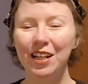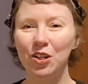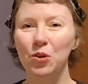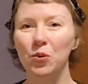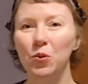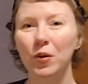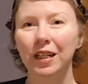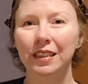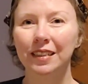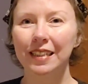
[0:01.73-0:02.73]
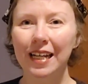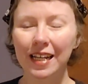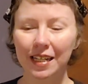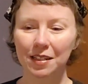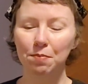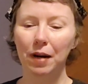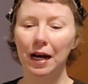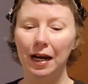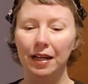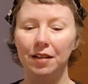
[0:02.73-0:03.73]
Hello, today is
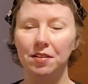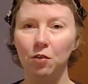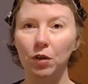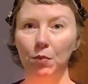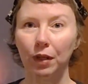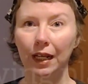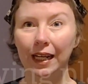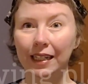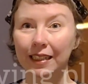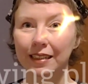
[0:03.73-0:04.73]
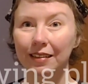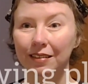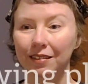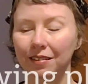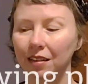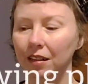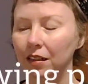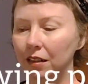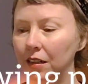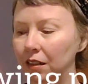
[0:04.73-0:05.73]
my sewing plans.
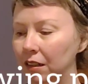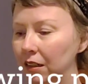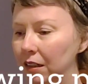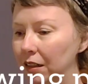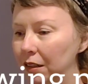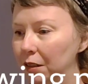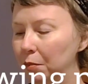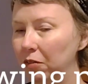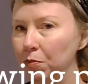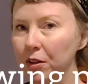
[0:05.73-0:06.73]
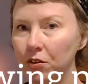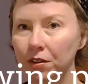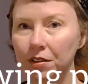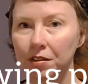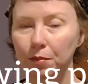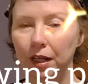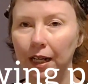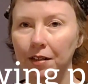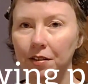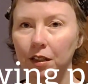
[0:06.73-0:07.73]
I've mentioned this in my
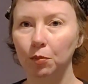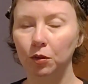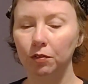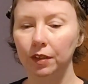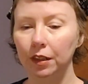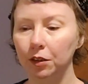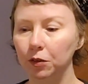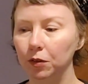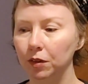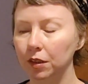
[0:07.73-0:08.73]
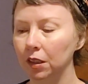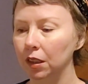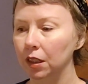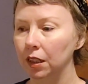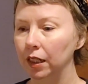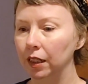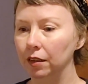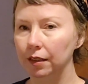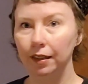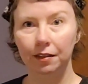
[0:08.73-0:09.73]
last couple of videos, and
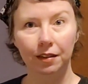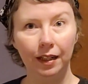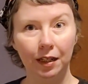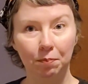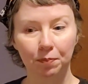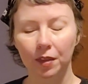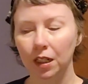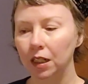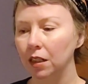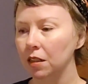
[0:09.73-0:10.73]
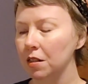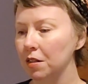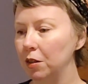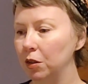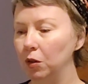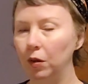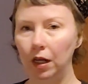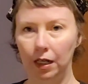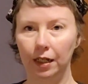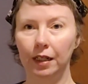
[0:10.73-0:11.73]
today is the day. So
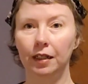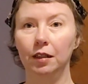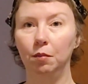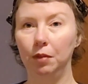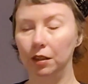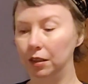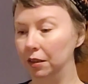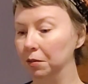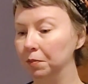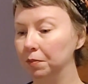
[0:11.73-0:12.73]
I am